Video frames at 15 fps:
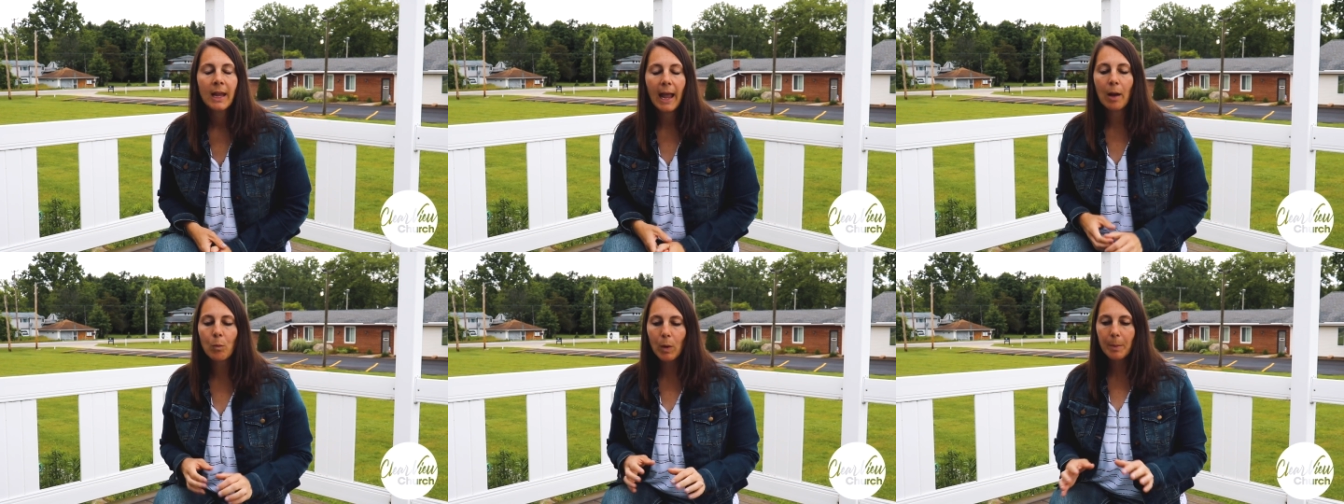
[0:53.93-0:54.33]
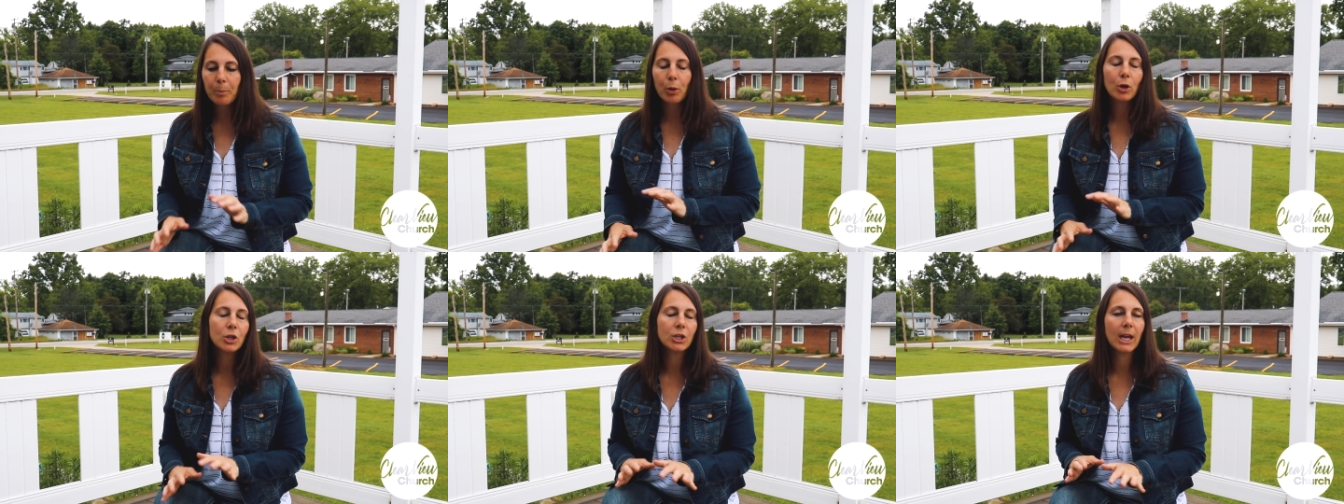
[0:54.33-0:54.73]
And when
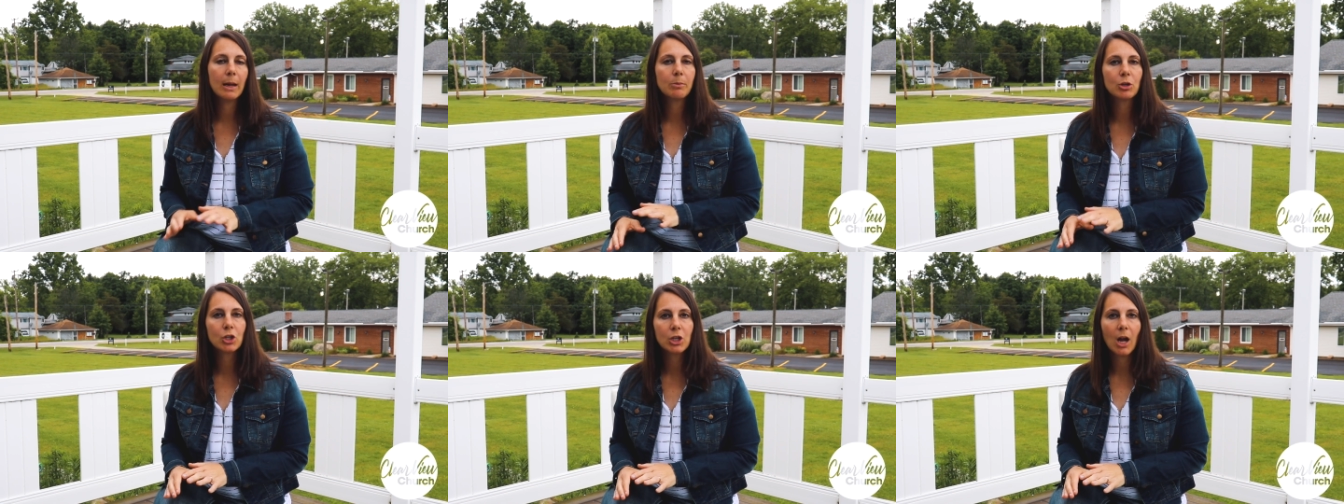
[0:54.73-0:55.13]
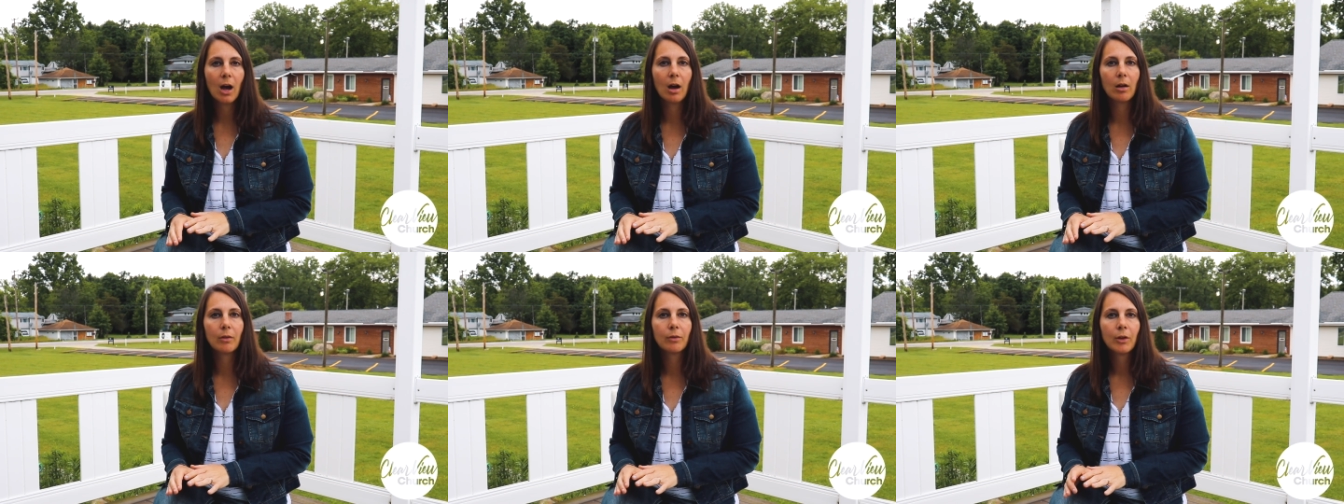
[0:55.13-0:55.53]
push came to
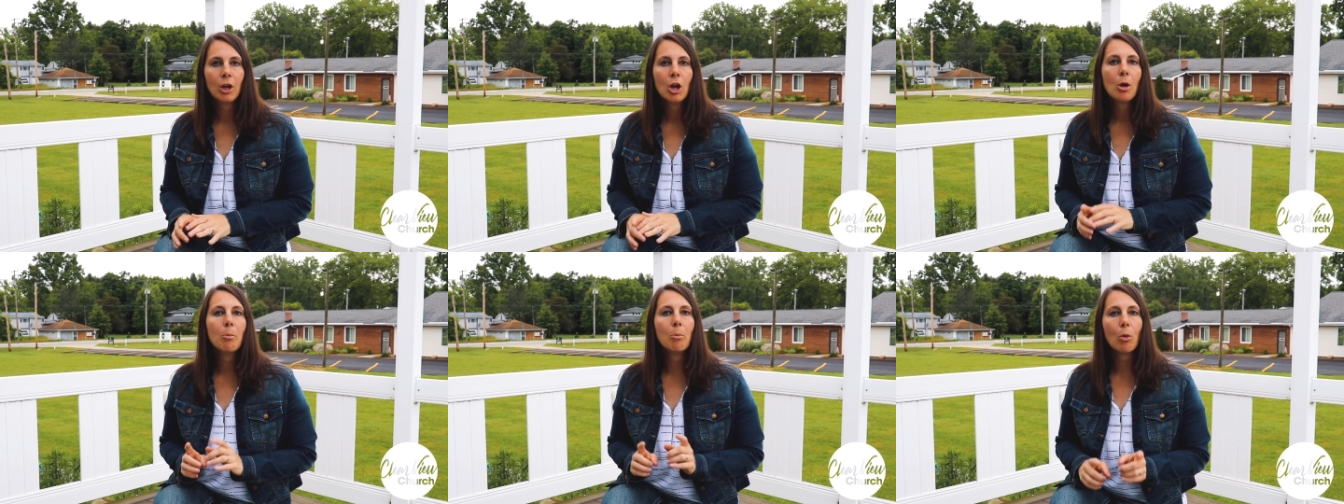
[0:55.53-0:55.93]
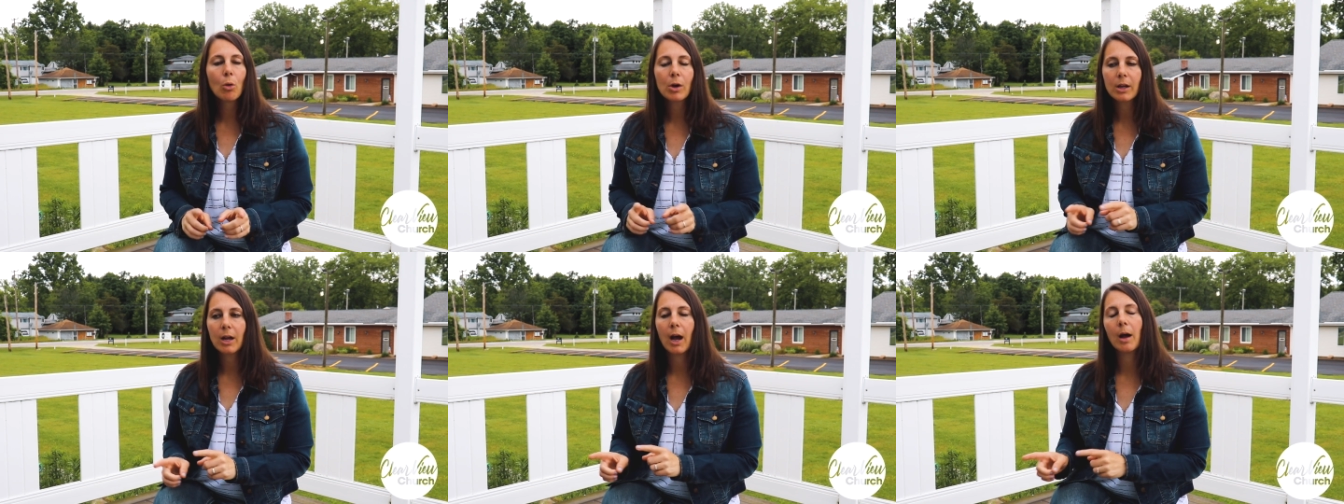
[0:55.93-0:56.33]
shove,
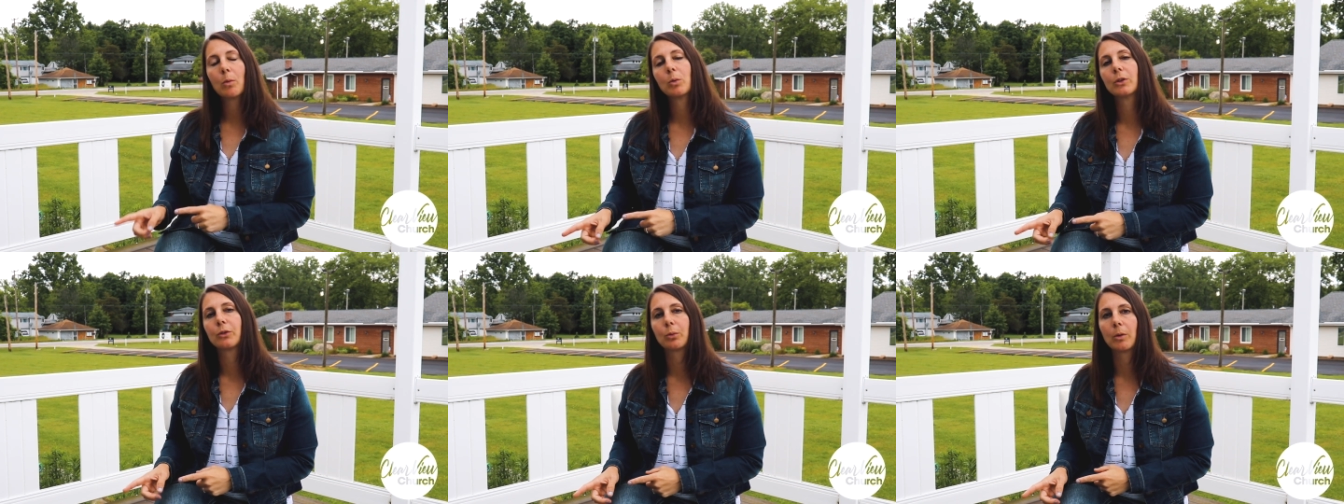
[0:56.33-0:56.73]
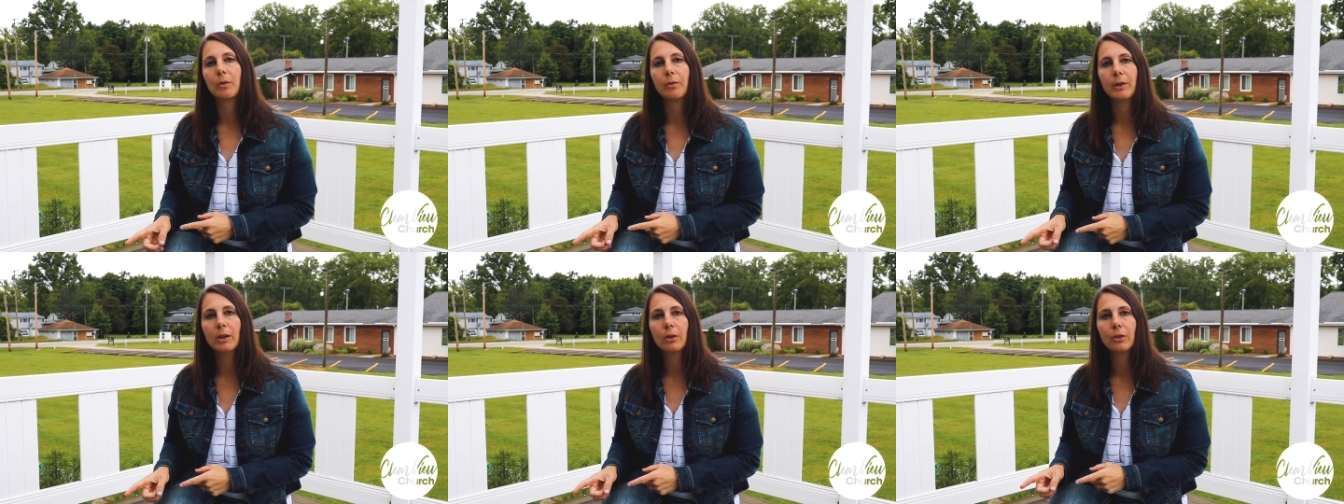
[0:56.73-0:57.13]
Mordecai was
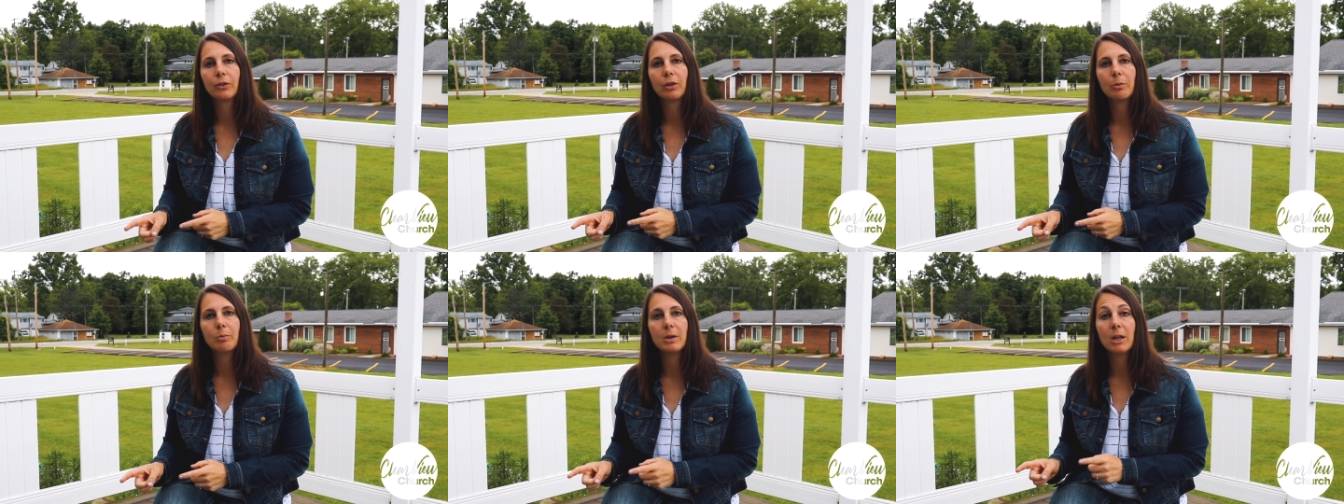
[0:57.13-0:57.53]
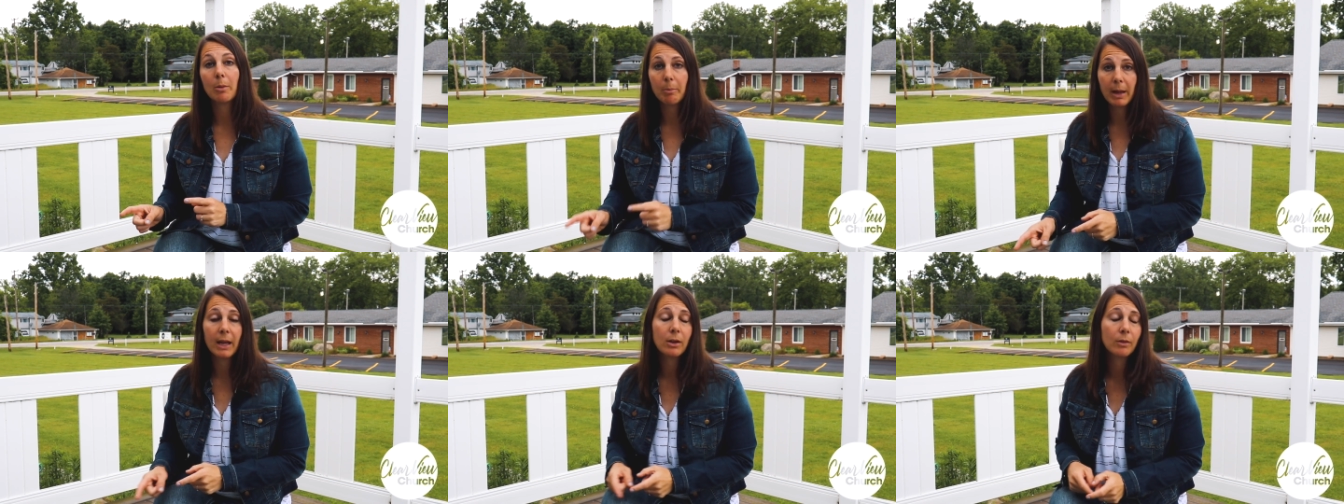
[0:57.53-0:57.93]
revealed to be a
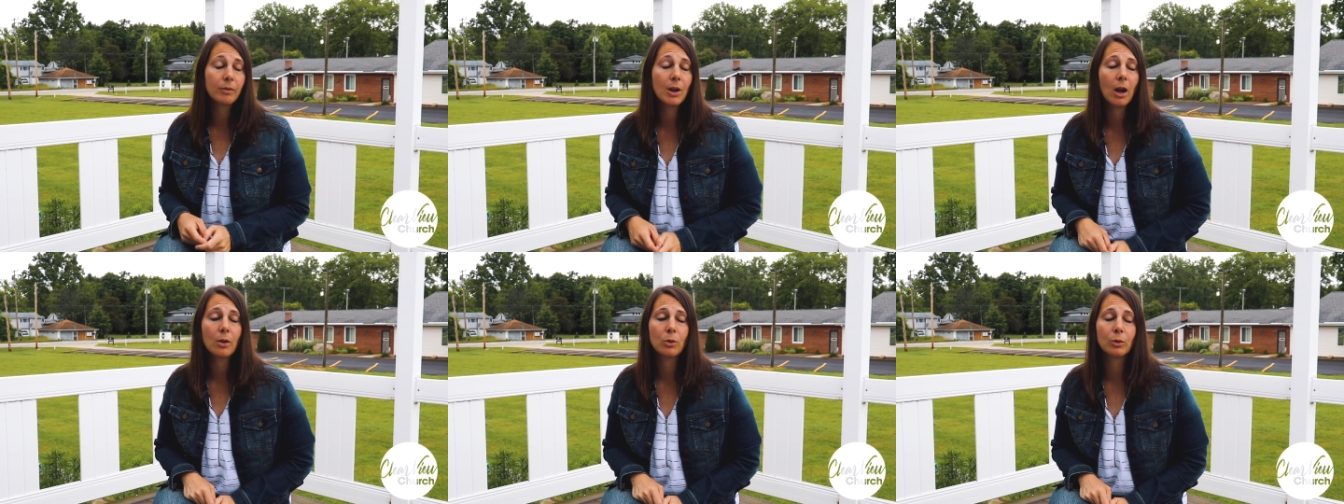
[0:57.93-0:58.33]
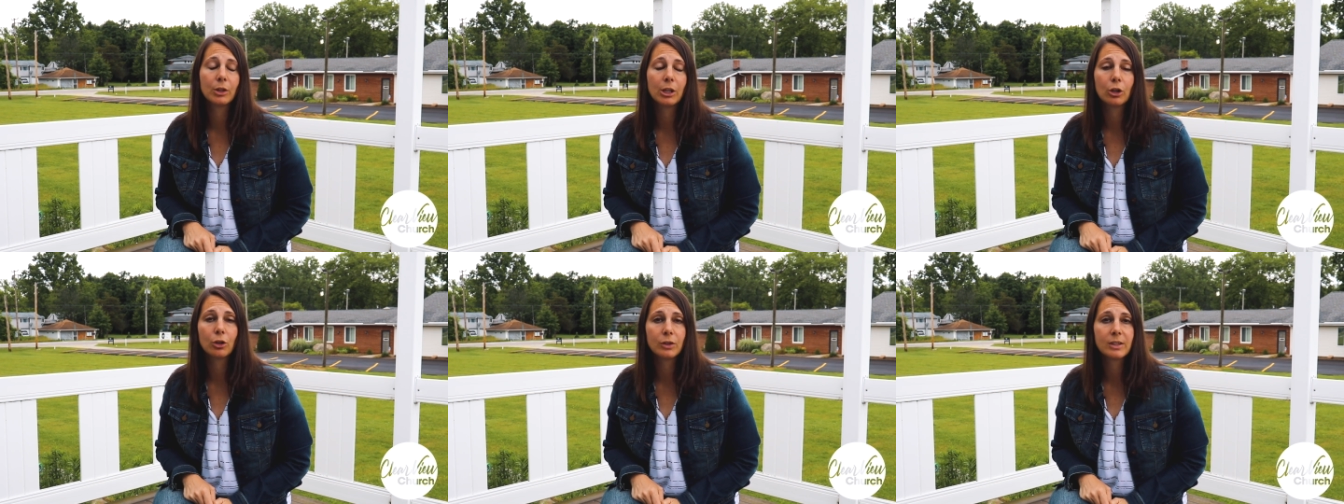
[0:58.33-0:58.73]
man of not
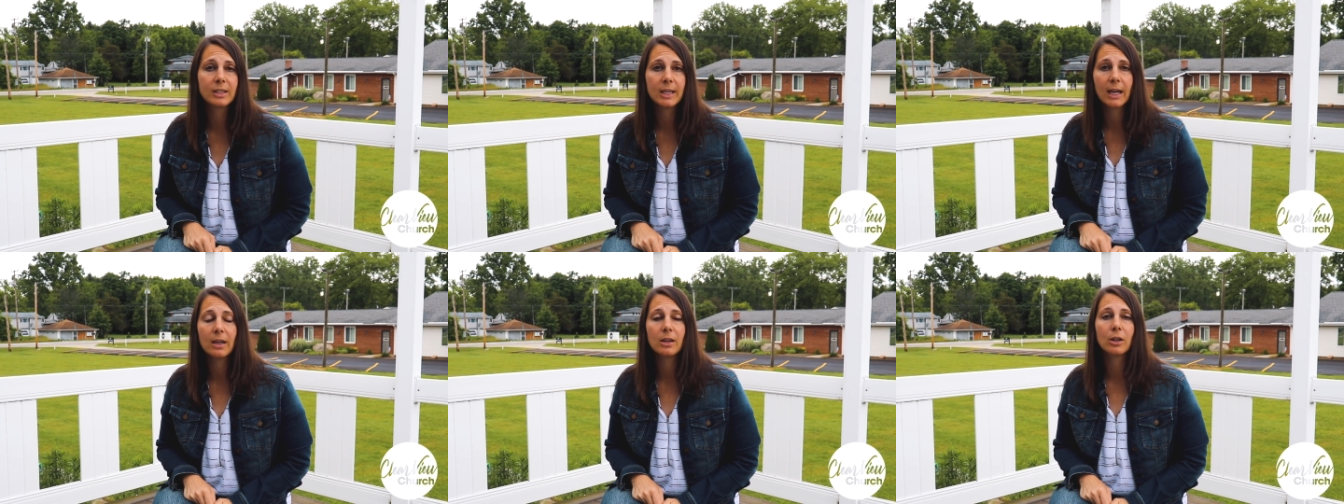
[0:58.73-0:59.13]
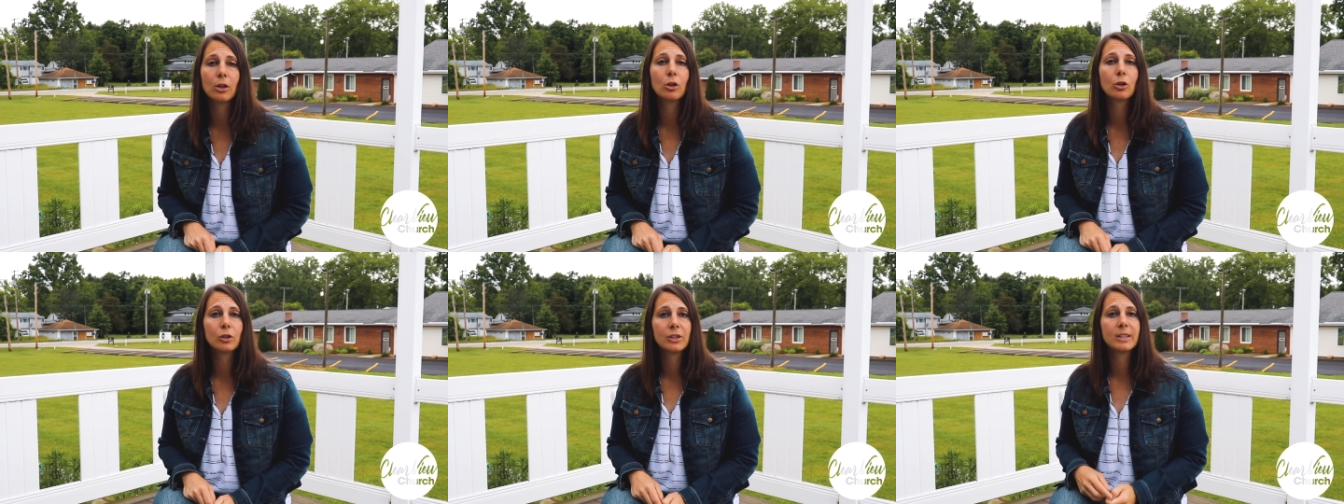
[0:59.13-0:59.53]
only good standing and good